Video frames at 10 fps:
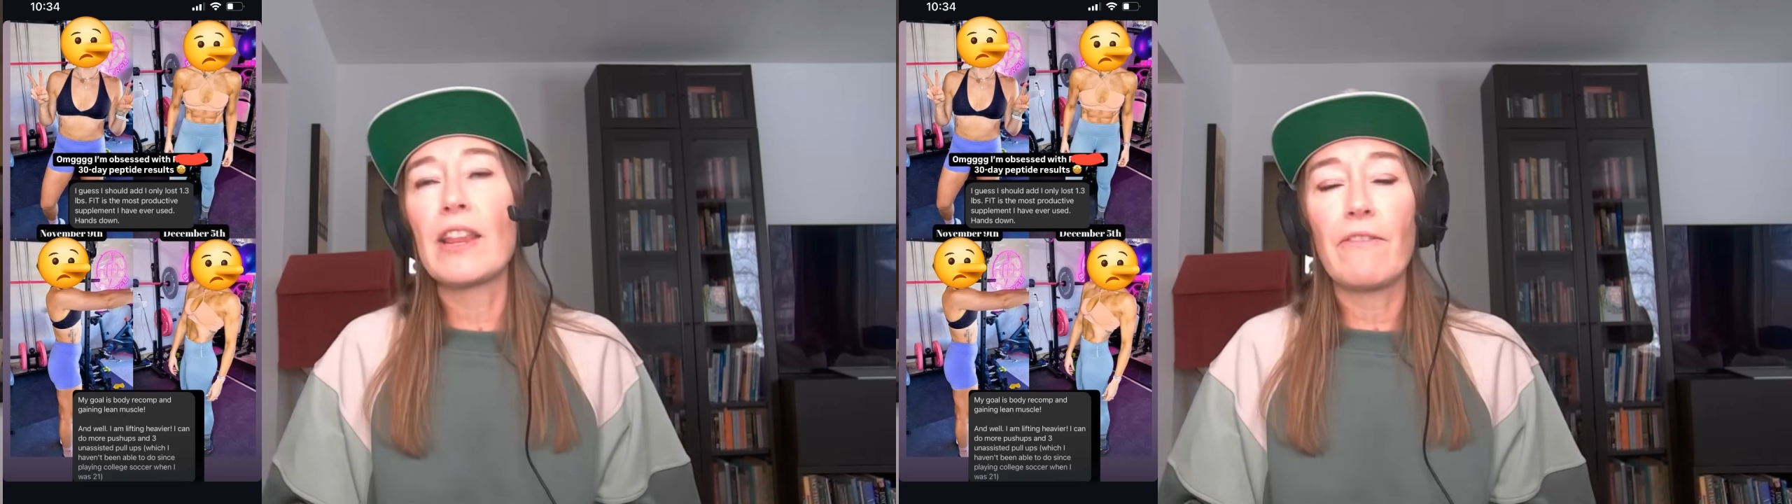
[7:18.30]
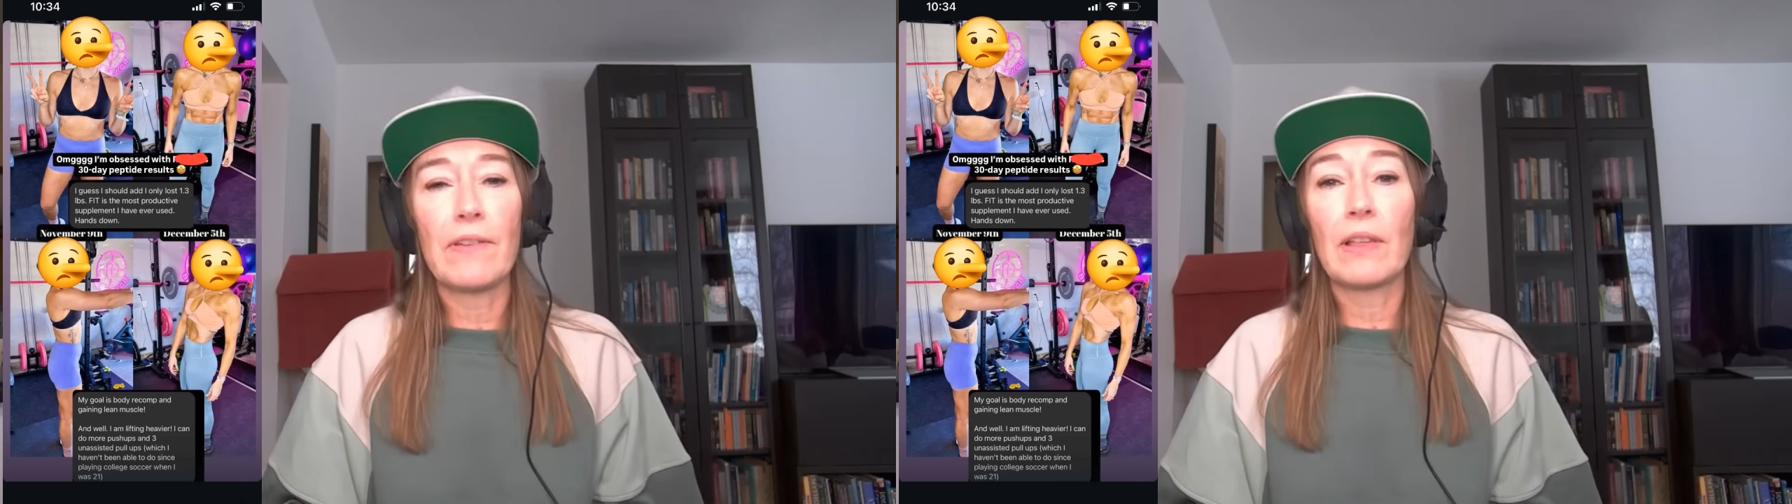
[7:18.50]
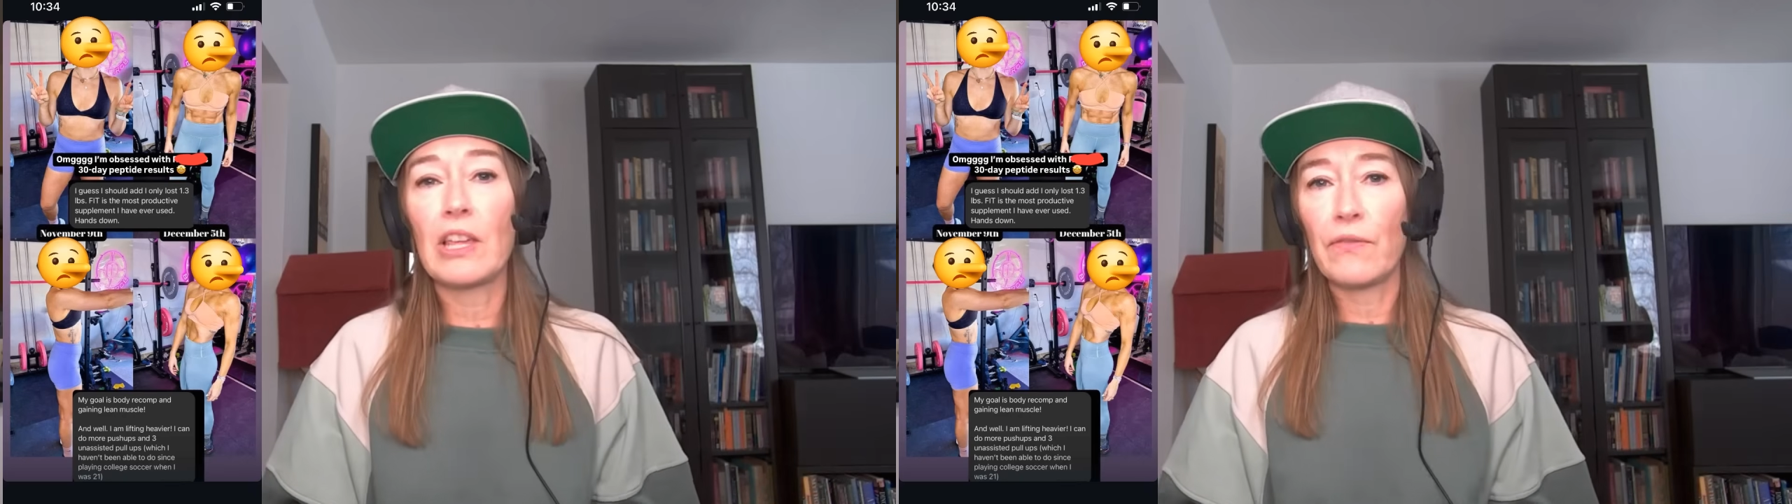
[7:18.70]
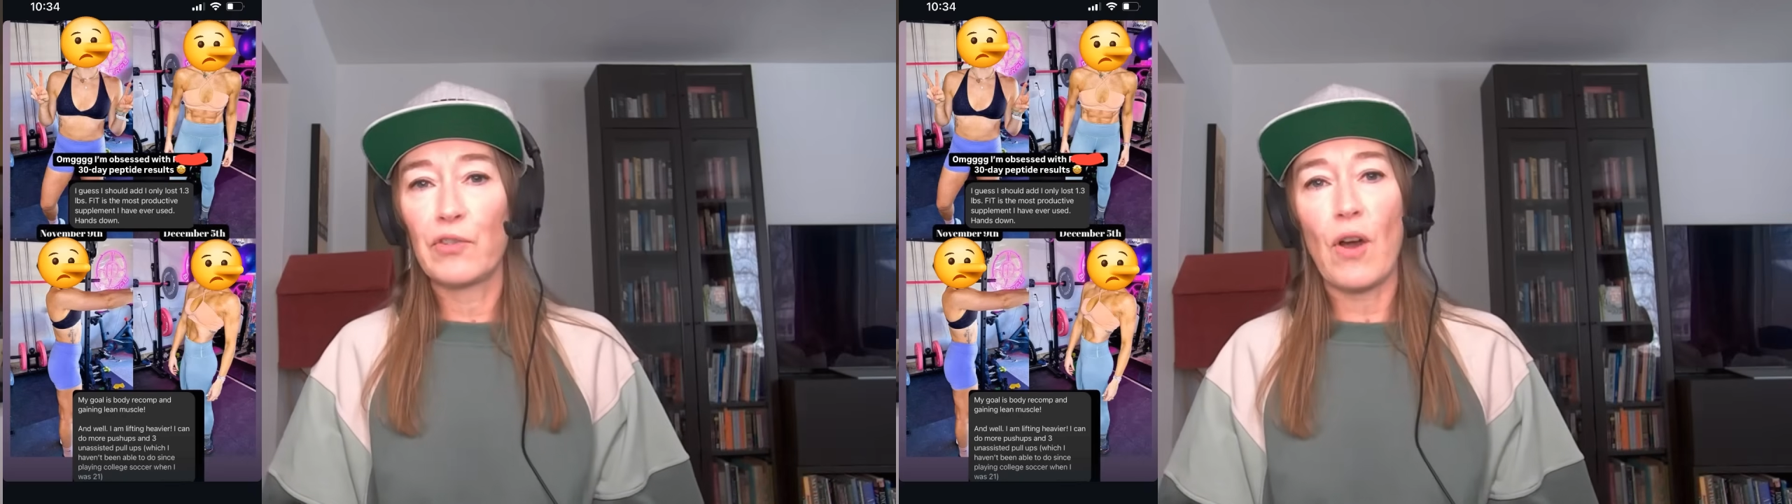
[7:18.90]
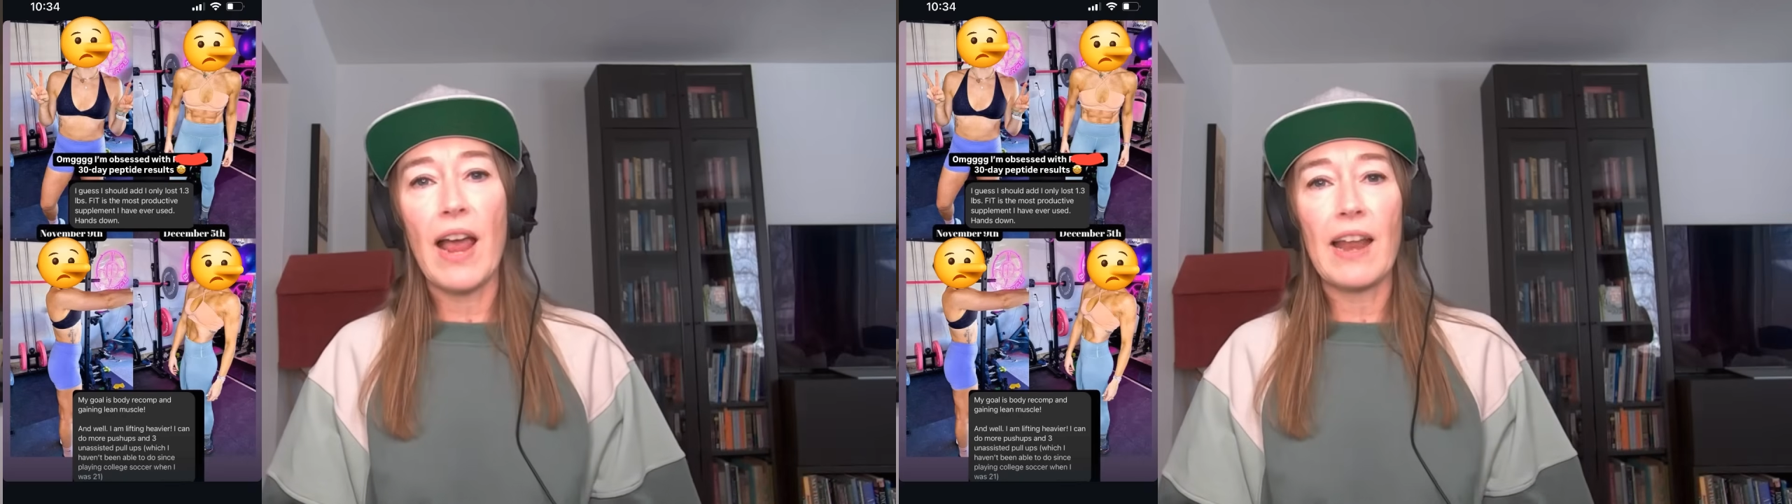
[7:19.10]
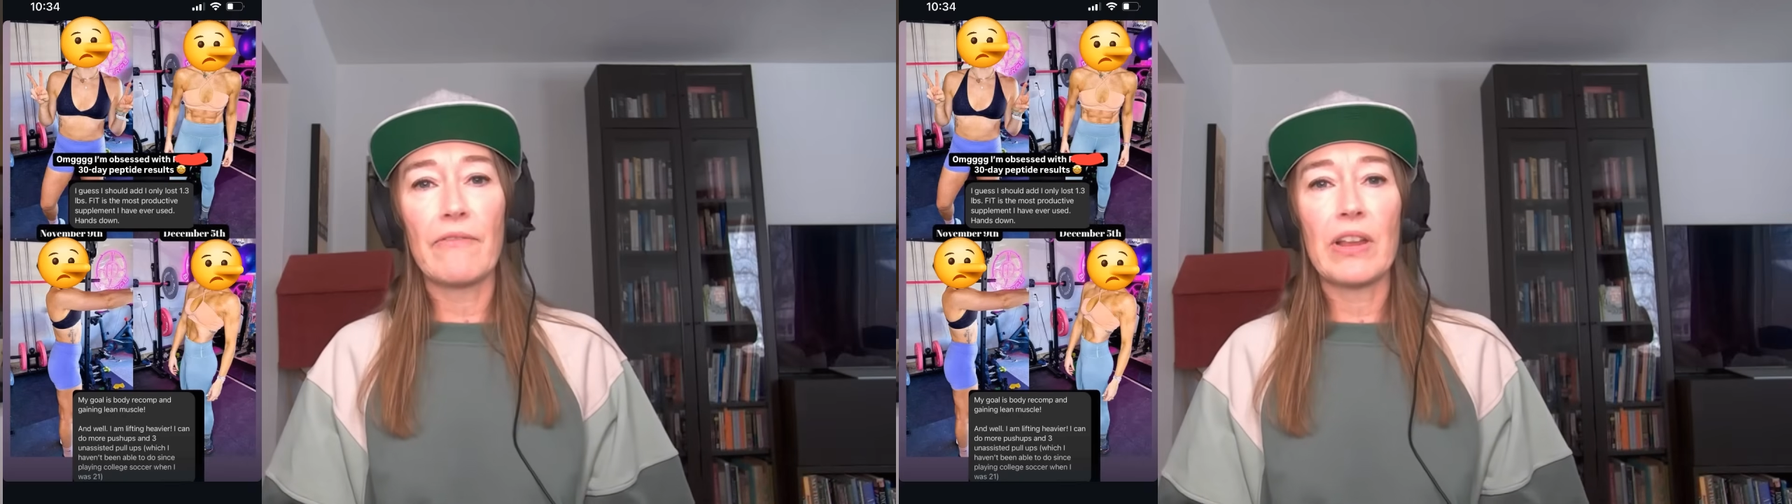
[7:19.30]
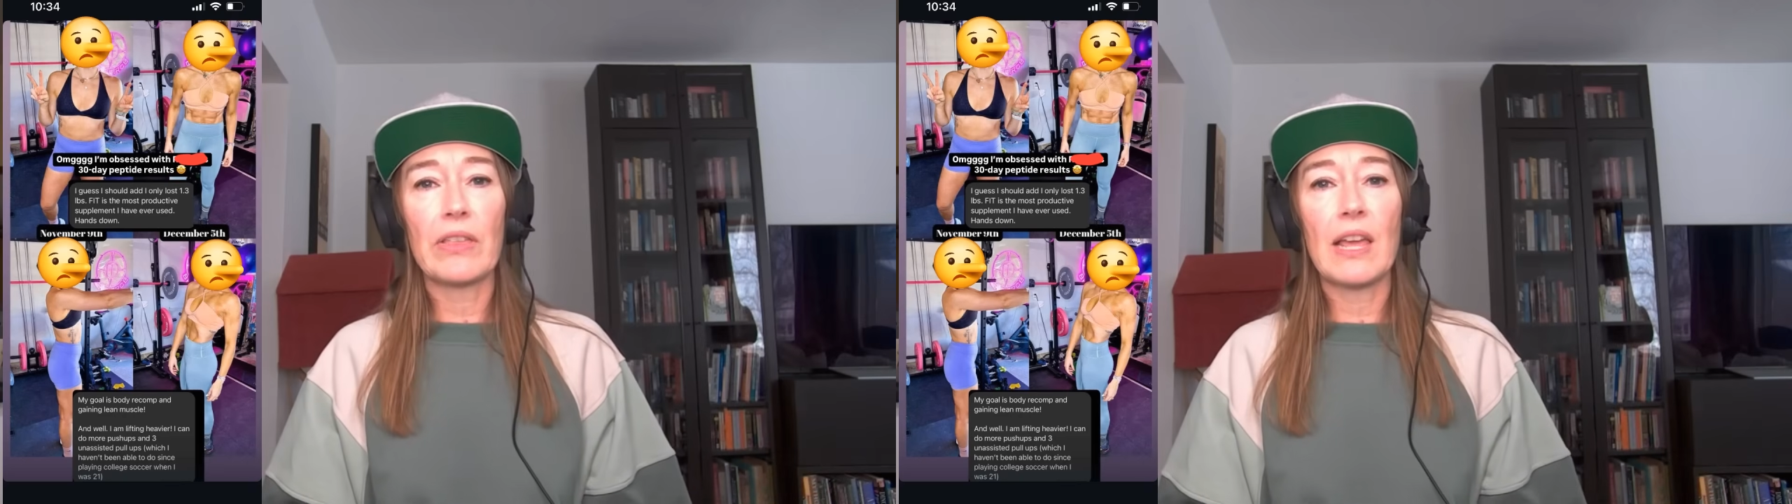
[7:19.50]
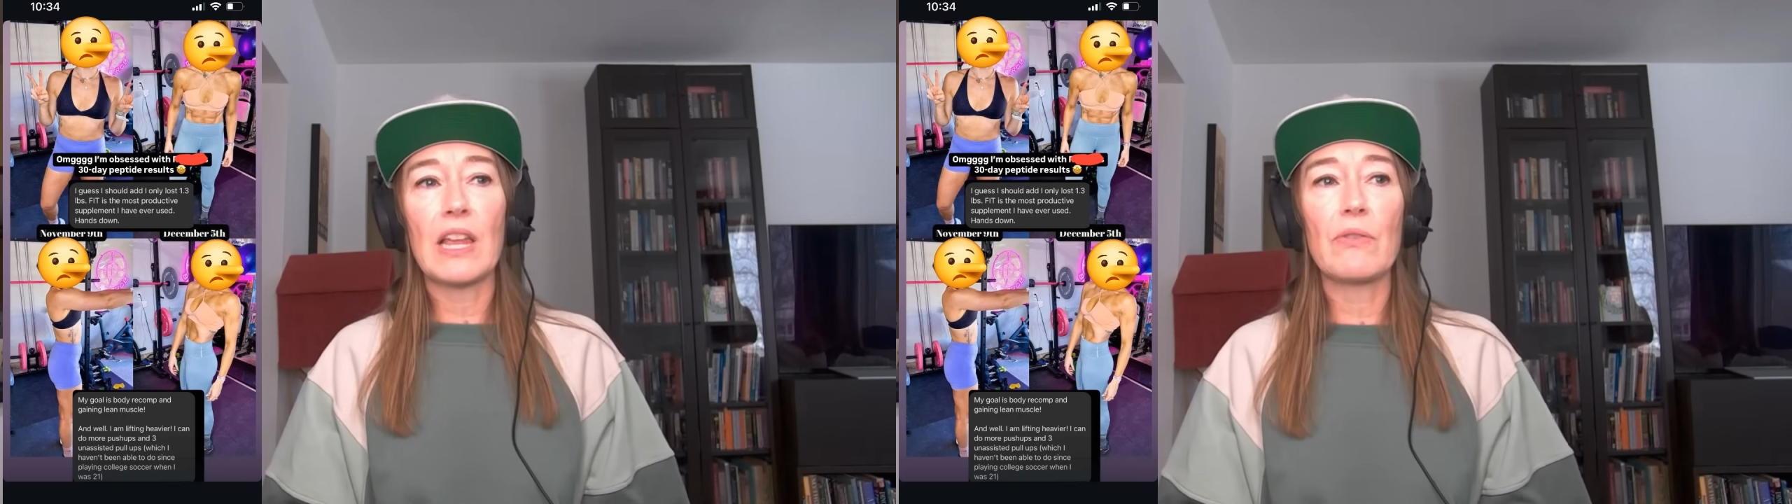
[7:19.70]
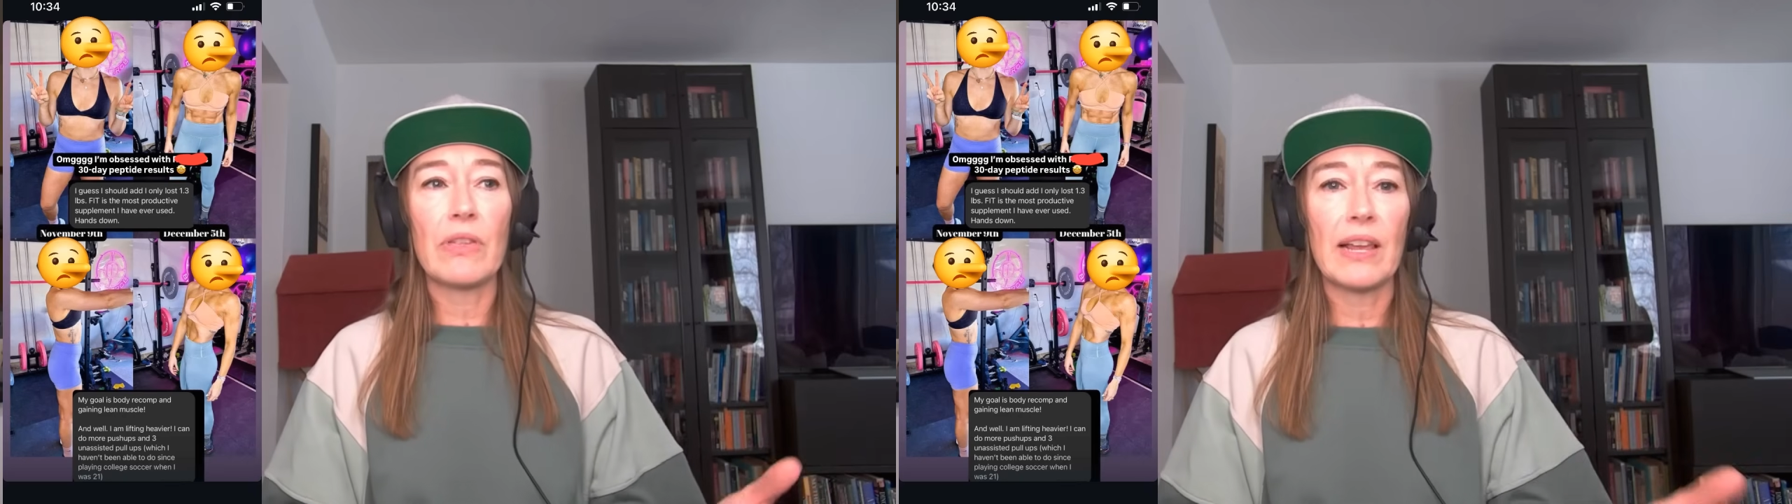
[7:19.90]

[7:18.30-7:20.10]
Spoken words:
you feel like you've tried everything and you